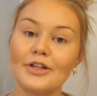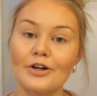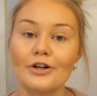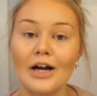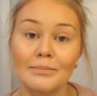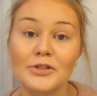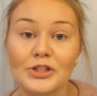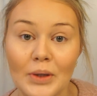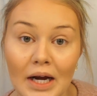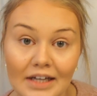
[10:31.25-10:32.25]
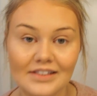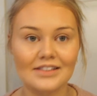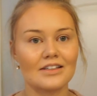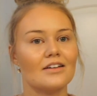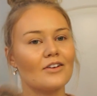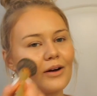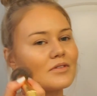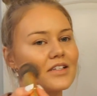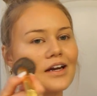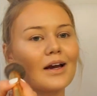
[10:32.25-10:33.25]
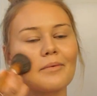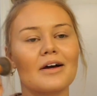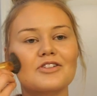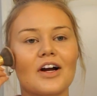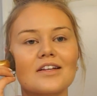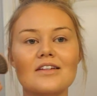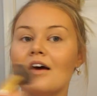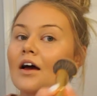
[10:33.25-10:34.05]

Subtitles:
Girl, I'm stressed. No, I'm just kidding. I'm not stressed.